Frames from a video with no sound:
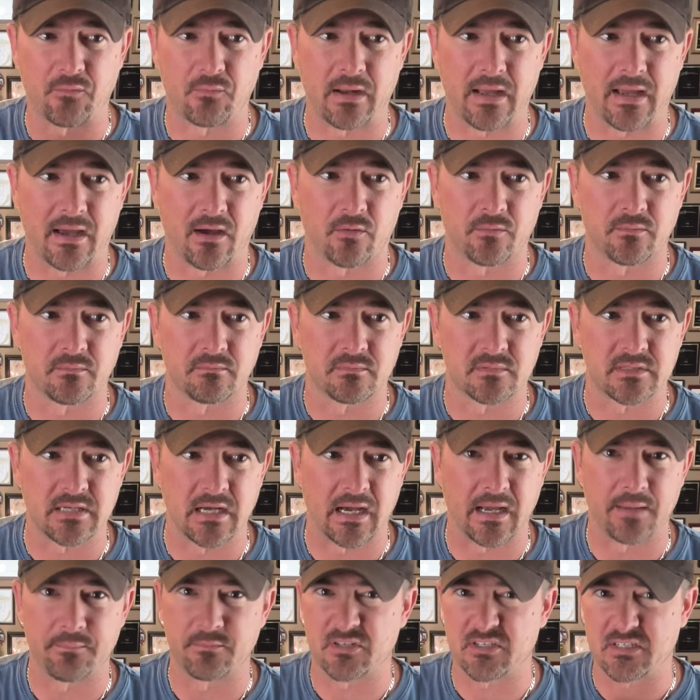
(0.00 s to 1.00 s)
round
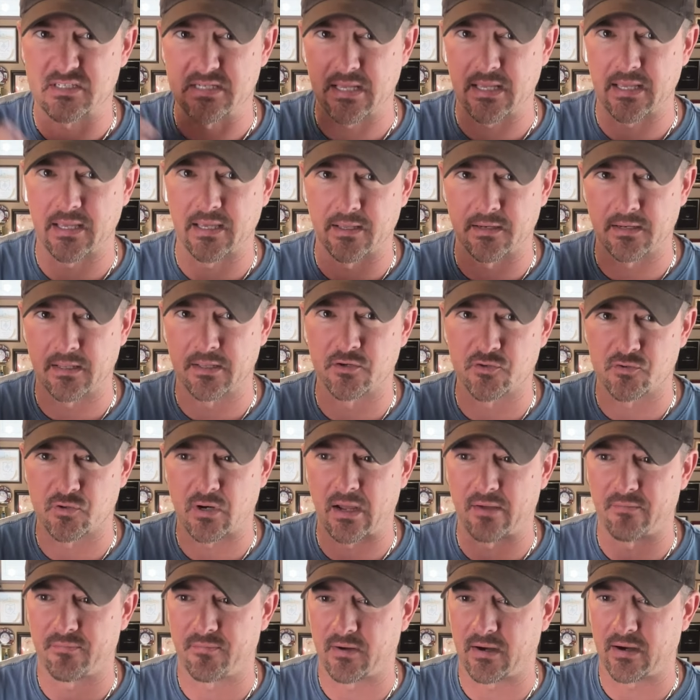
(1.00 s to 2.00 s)
times 10 in
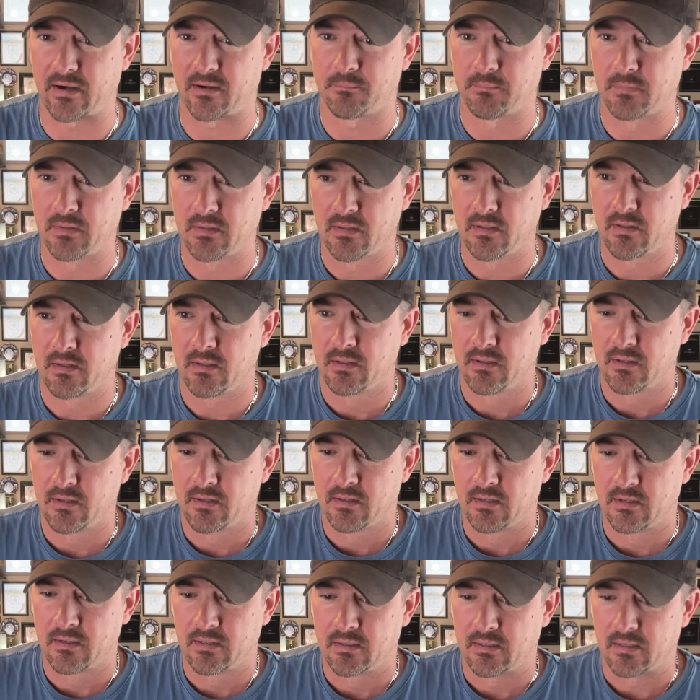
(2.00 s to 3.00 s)
dry fire.
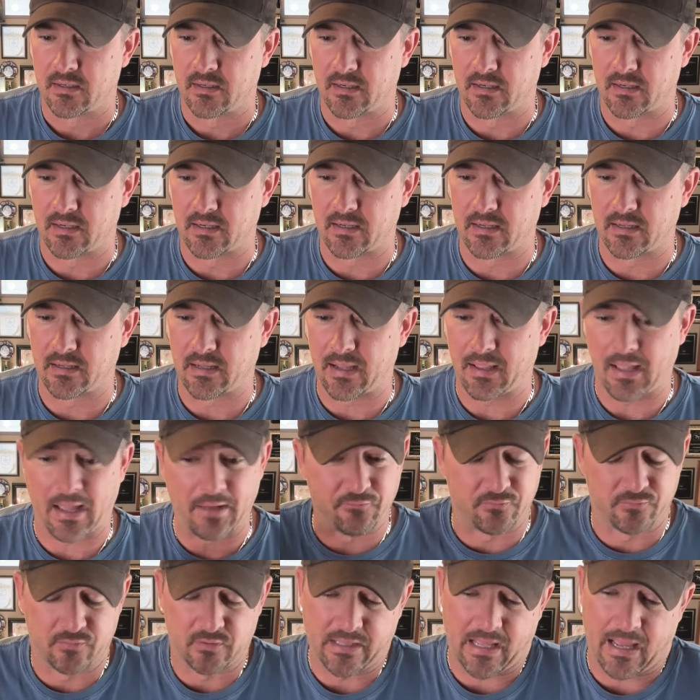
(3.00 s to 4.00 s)

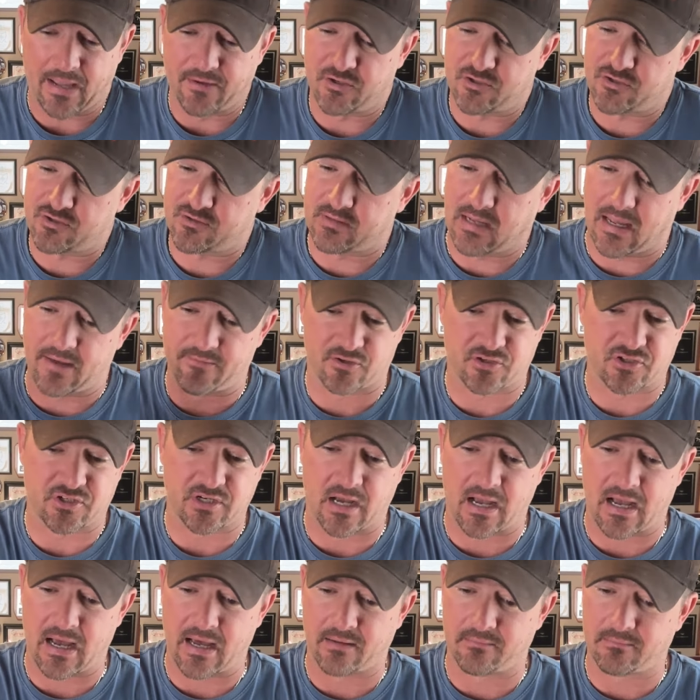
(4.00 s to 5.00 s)
I've
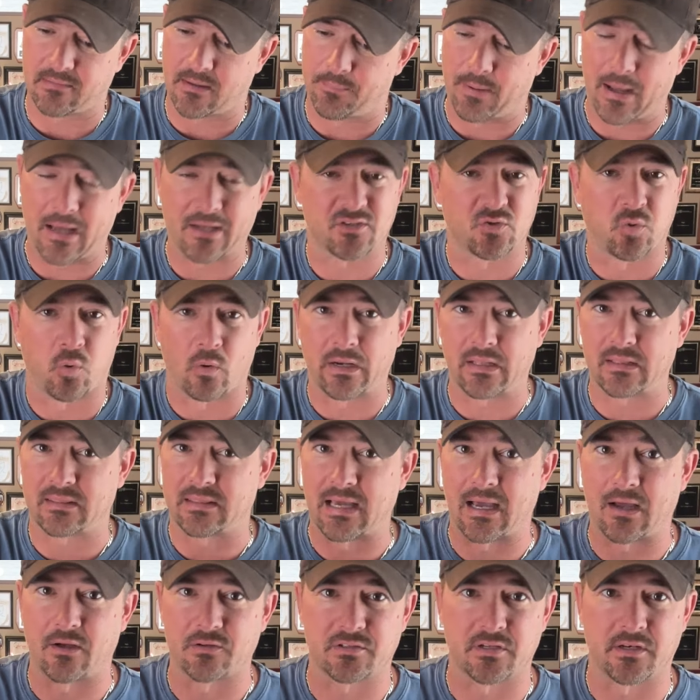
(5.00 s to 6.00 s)
shot about
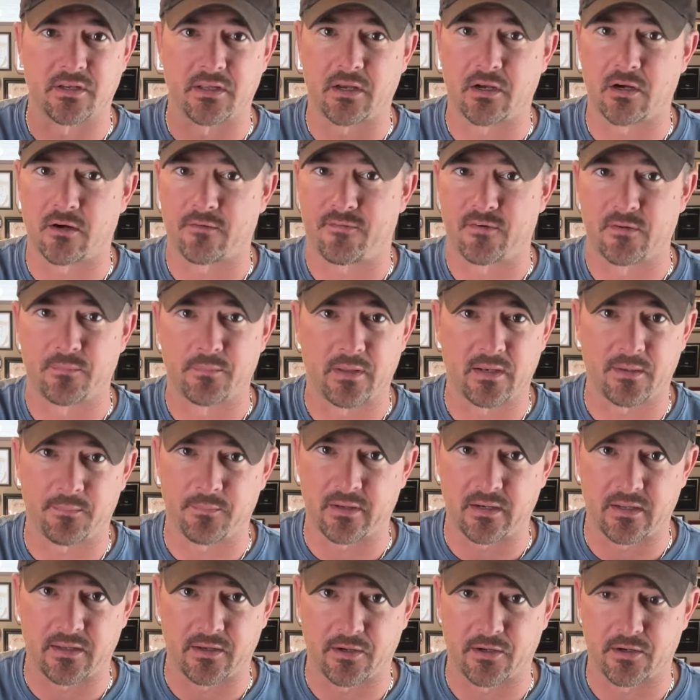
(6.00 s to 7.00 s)
20,000 a year for many,
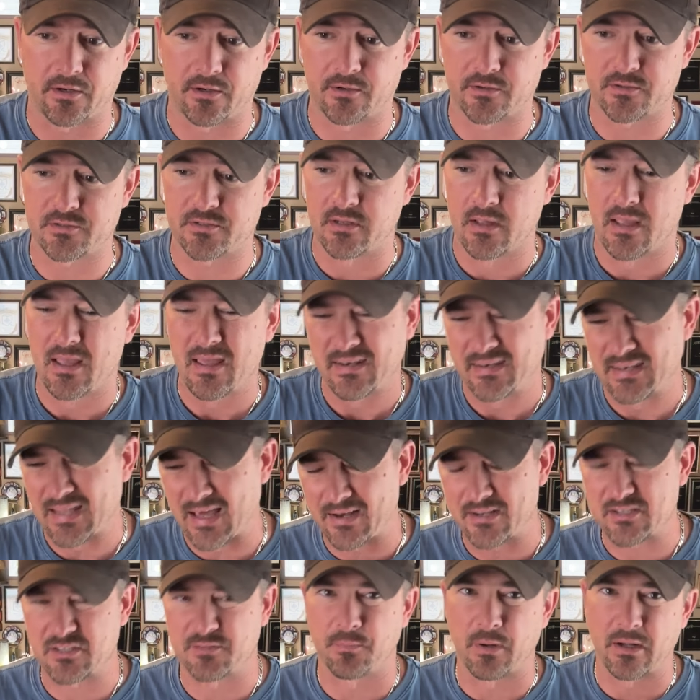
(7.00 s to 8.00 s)
many years. Not
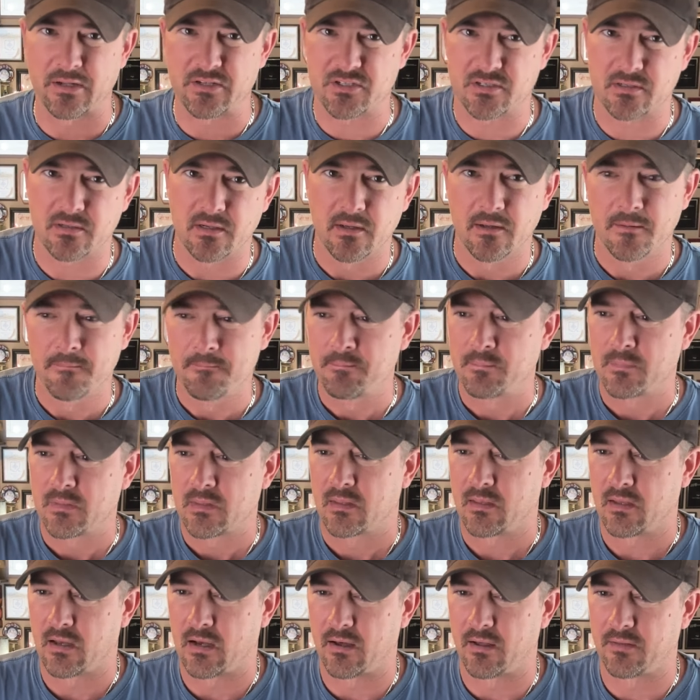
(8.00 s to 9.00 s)
as much
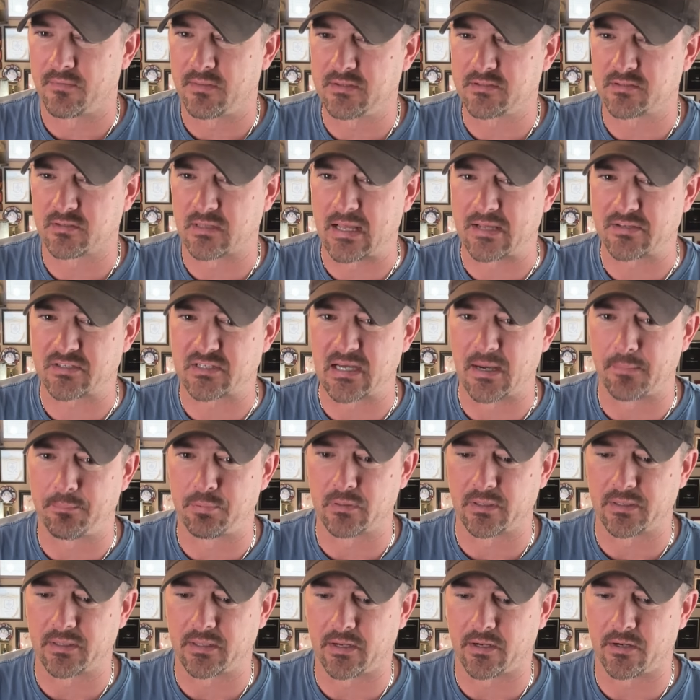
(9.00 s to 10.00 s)
these last couple
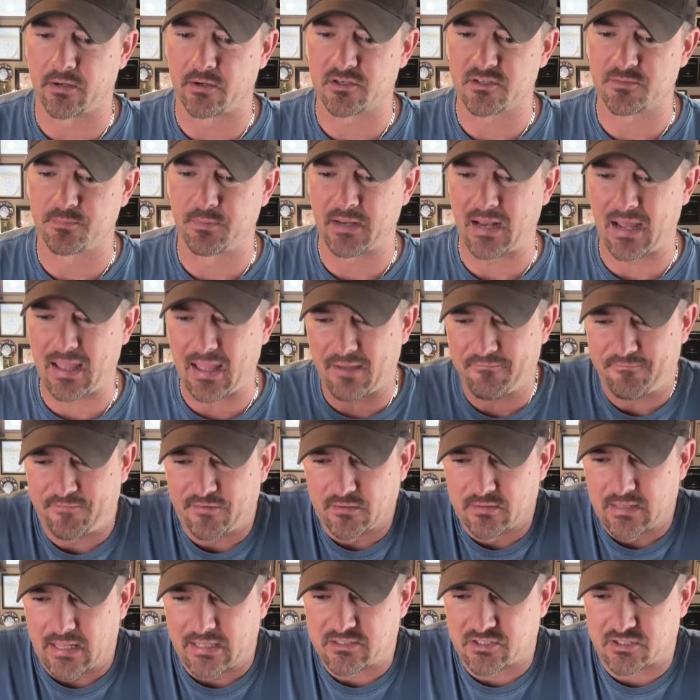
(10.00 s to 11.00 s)
of years, but I feel
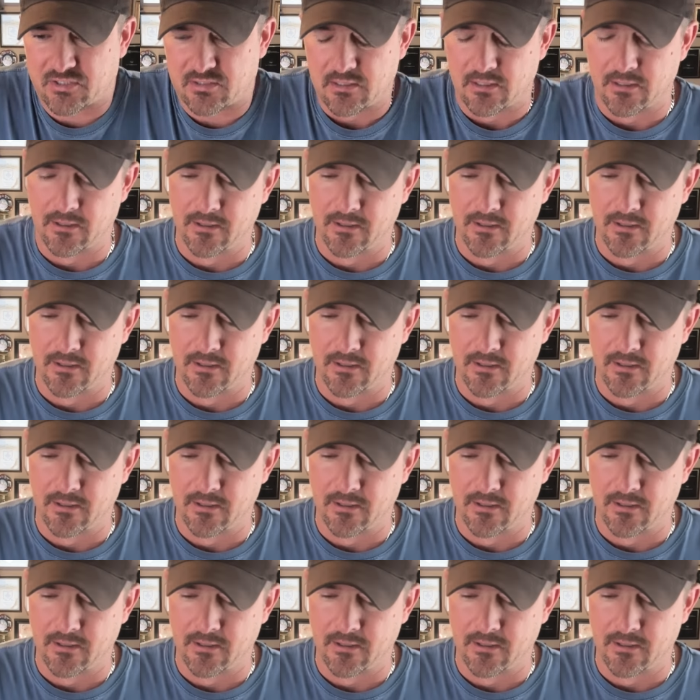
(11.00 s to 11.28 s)
that's